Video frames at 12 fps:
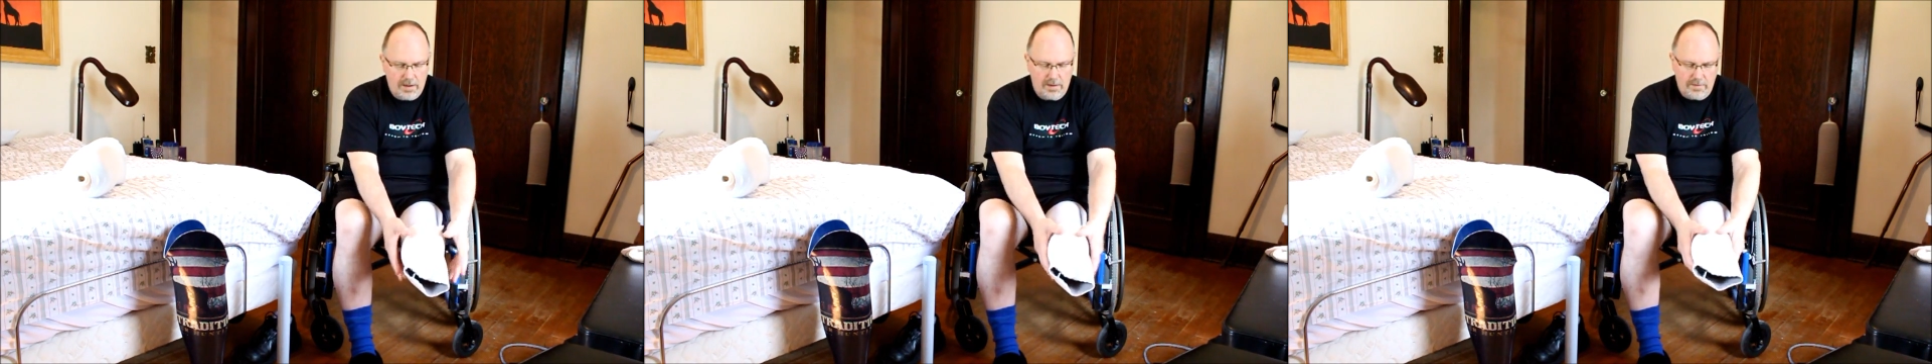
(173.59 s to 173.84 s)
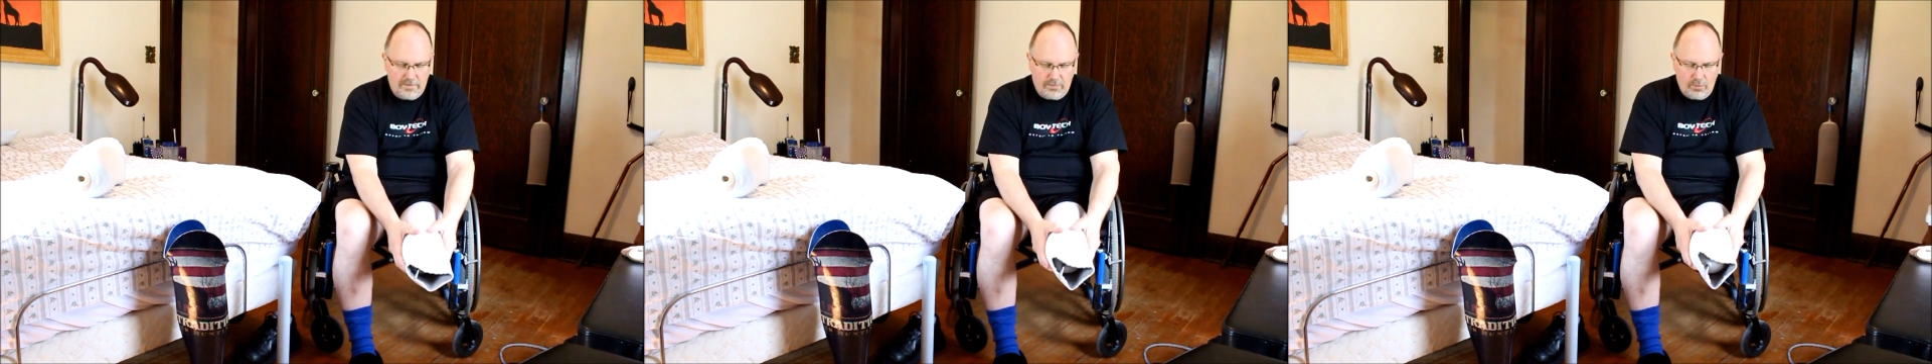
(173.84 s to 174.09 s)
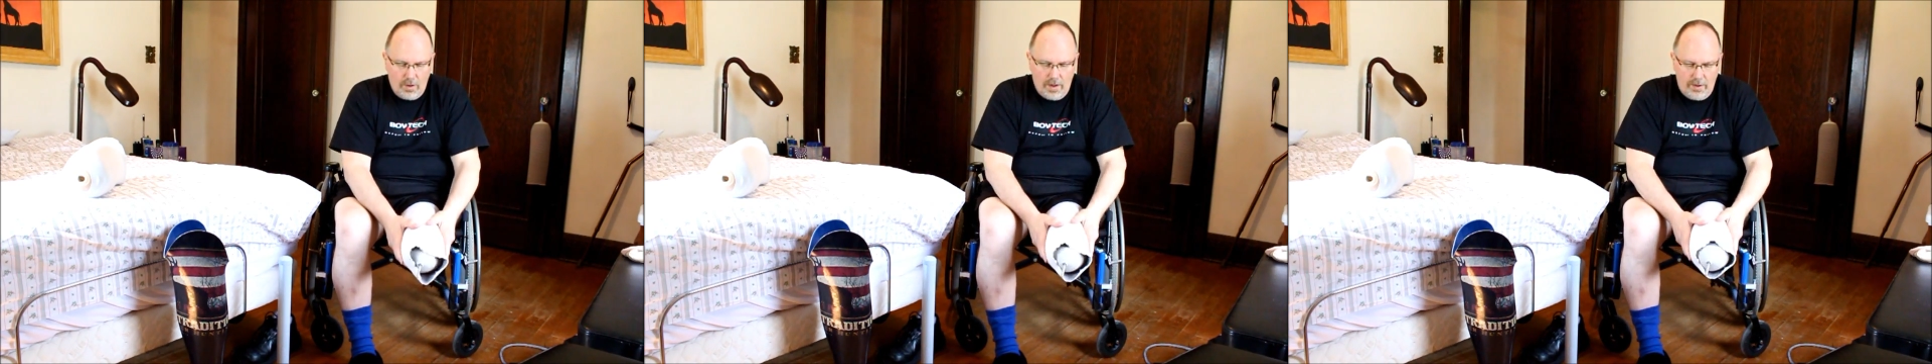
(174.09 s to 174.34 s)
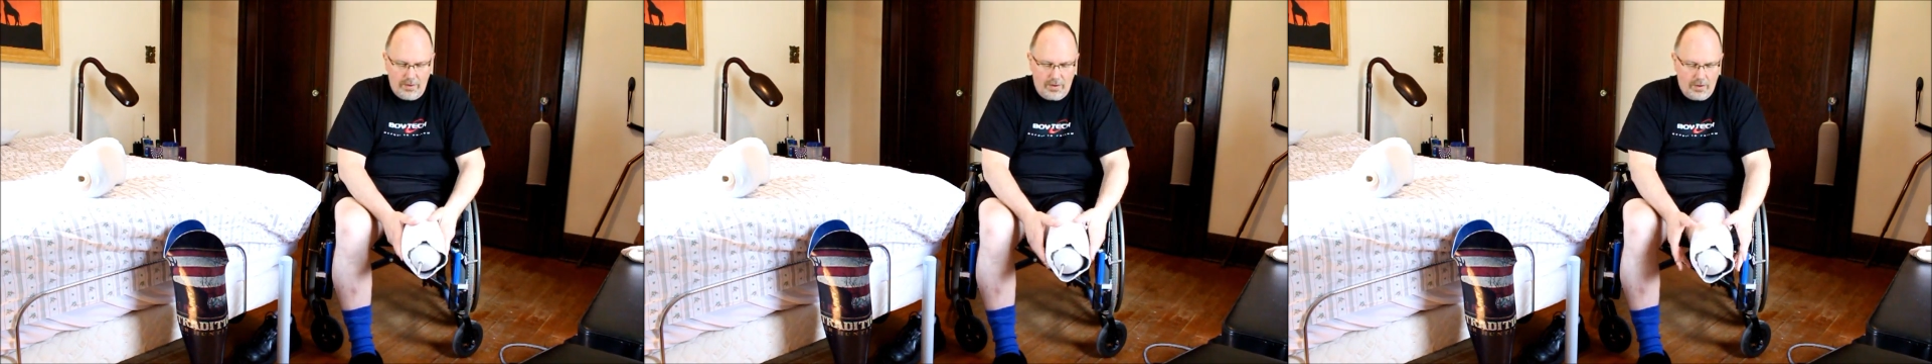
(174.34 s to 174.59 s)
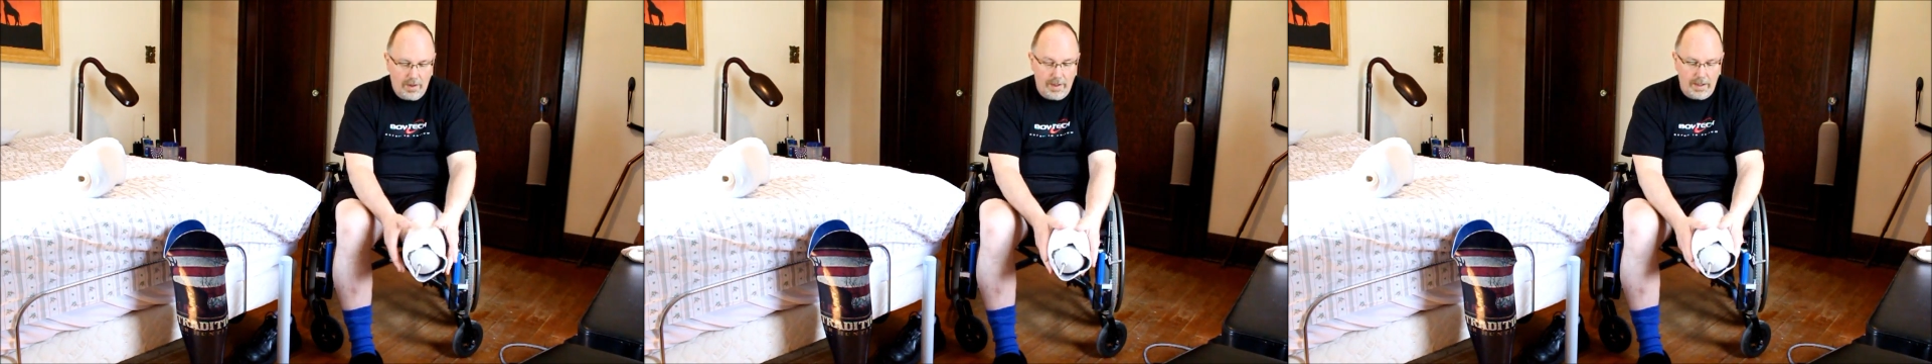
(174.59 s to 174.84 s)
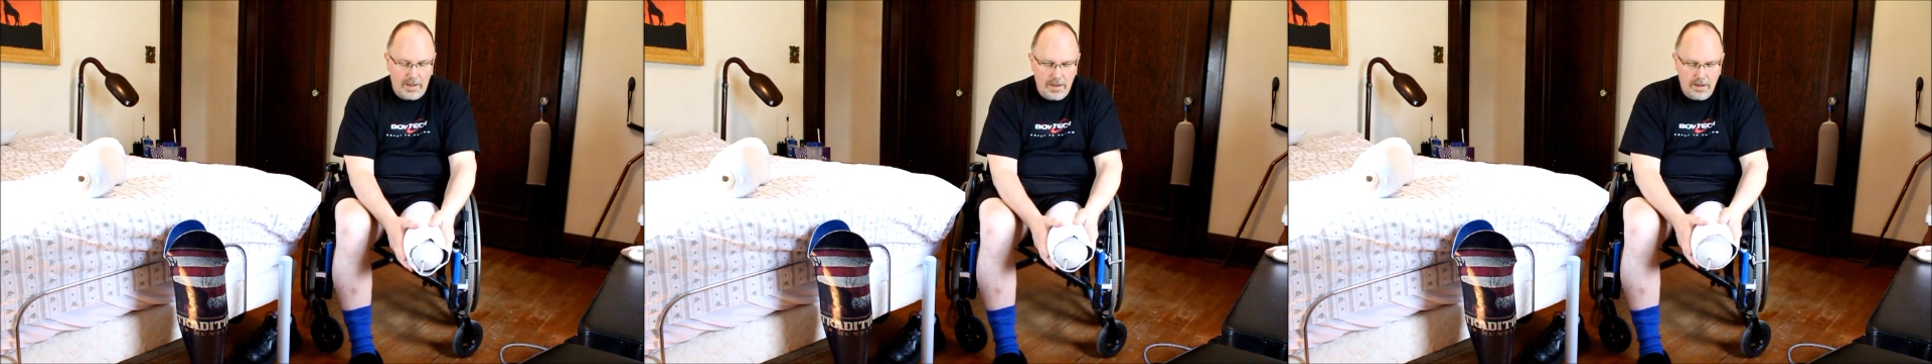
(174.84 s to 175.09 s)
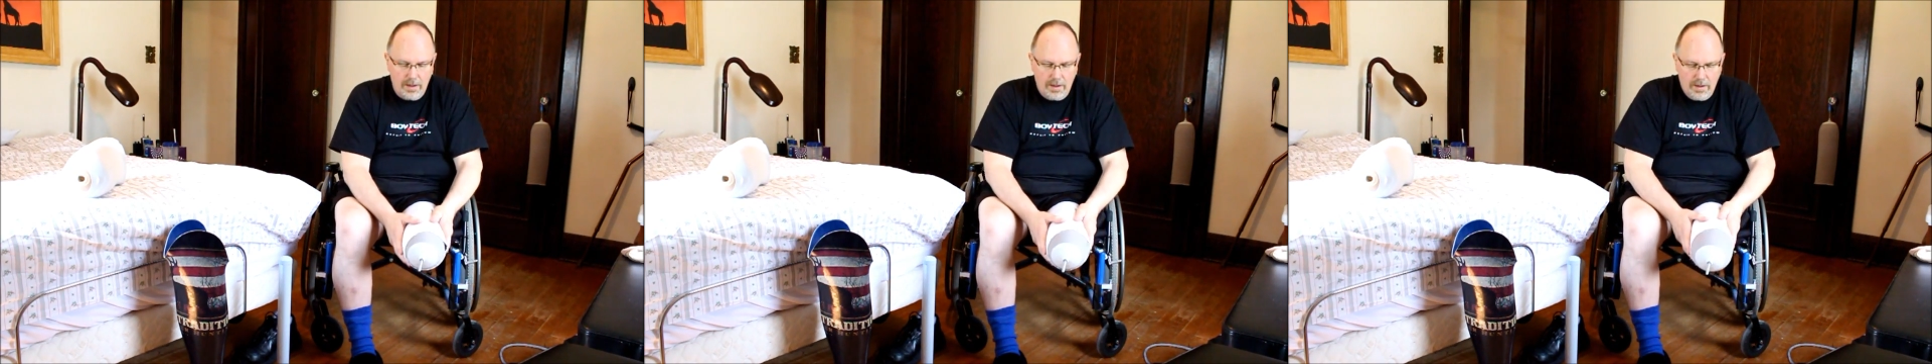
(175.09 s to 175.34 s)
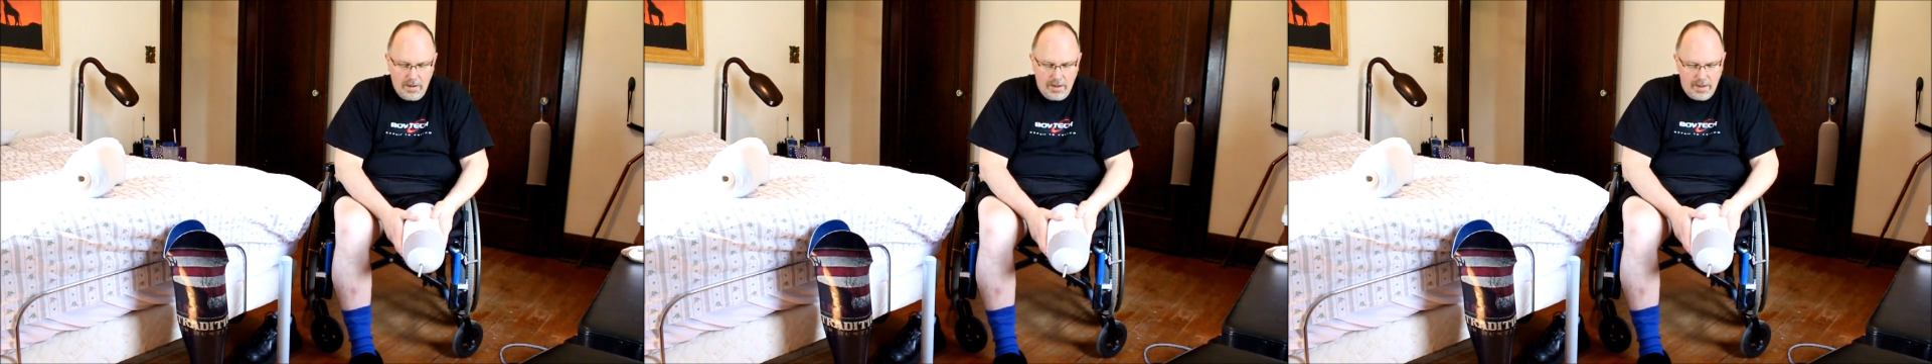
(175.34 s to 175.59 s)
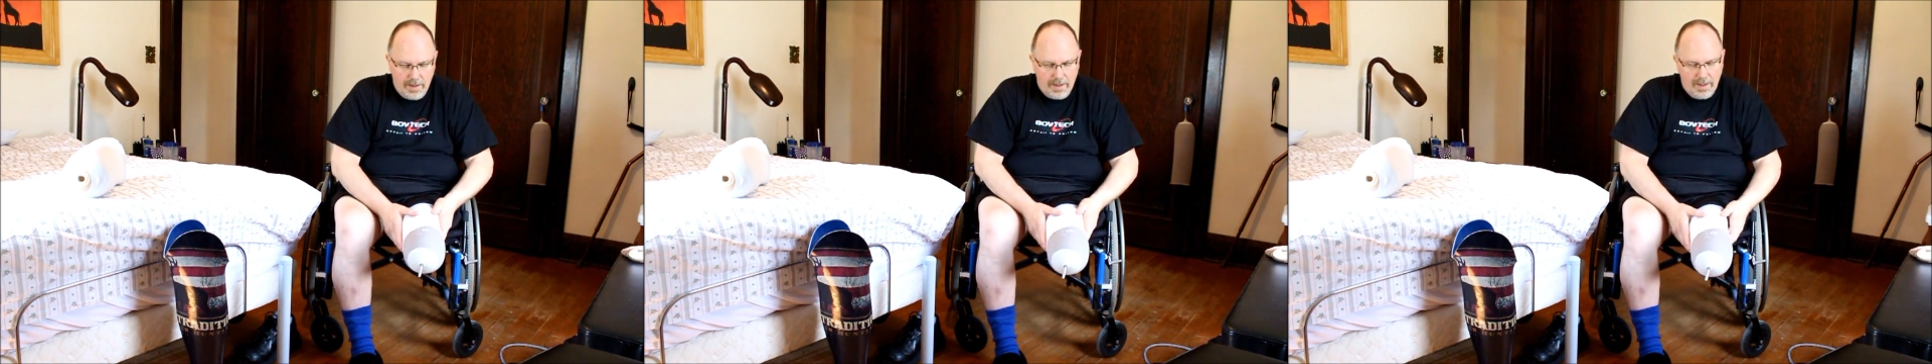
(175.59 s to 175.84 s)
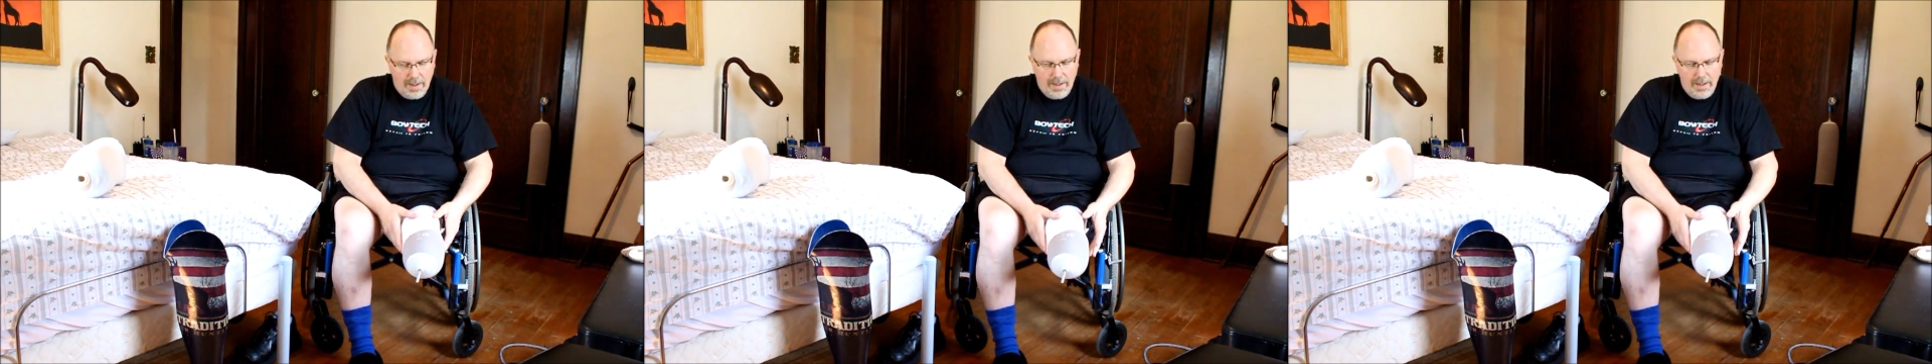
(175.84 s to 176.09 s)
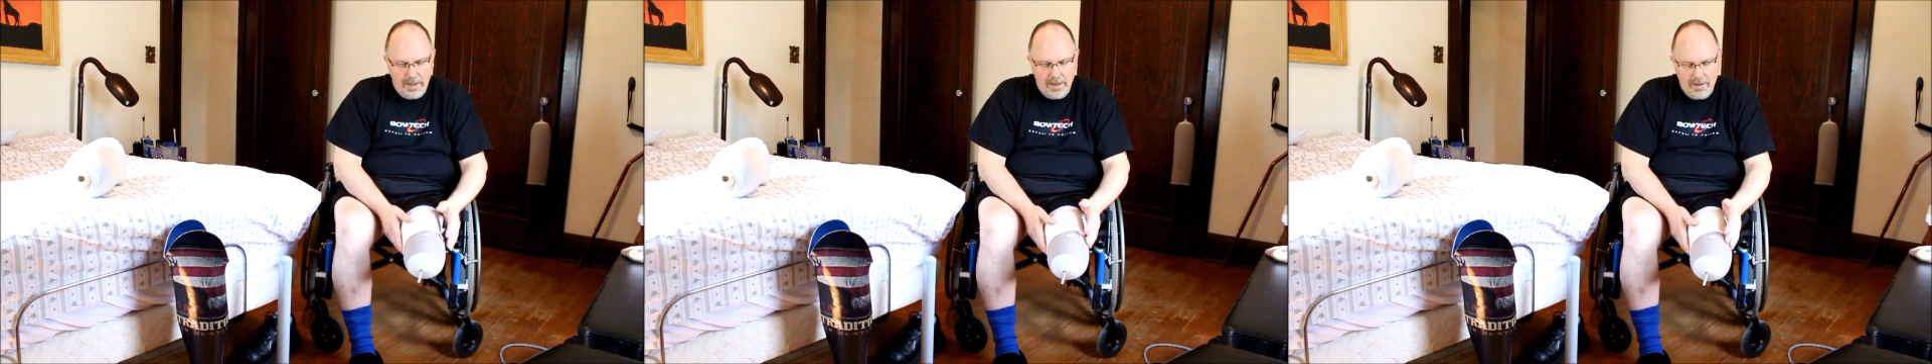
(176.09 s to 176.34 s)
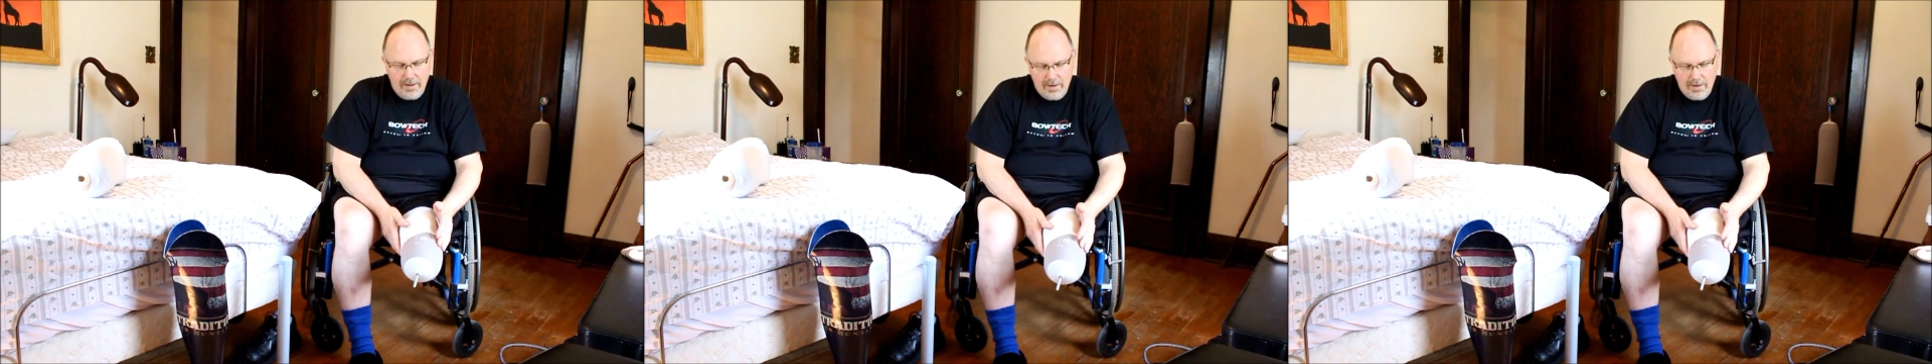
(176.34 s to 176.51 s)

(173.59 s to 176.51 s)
swallowing your leg, and